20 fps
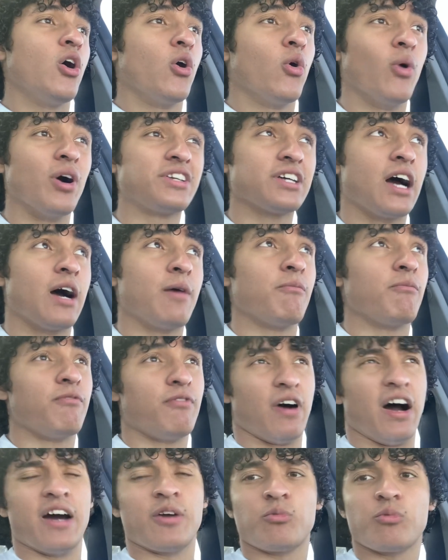which I'm
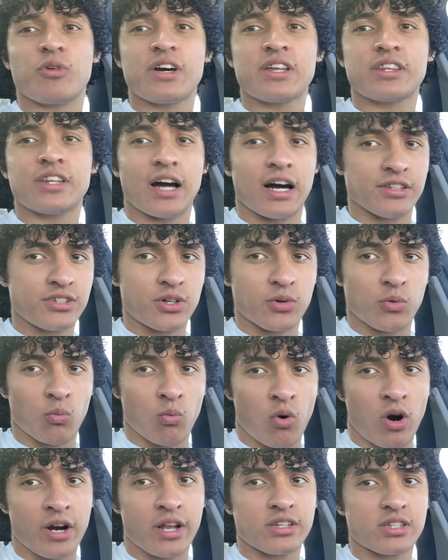fine with. I didn't
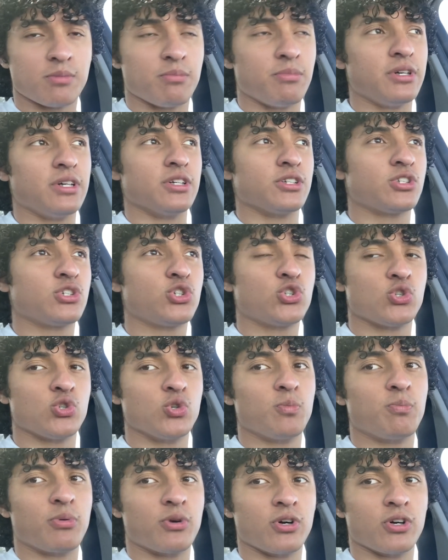want it to be a
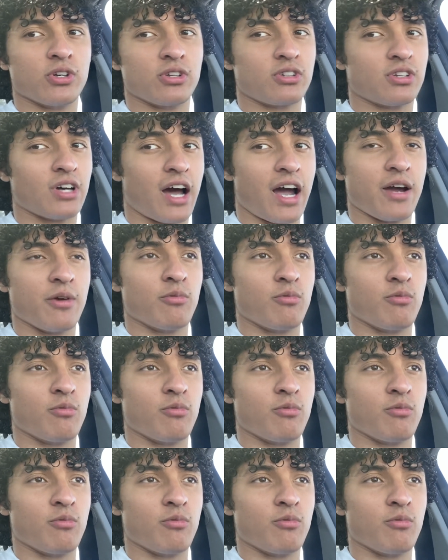super tight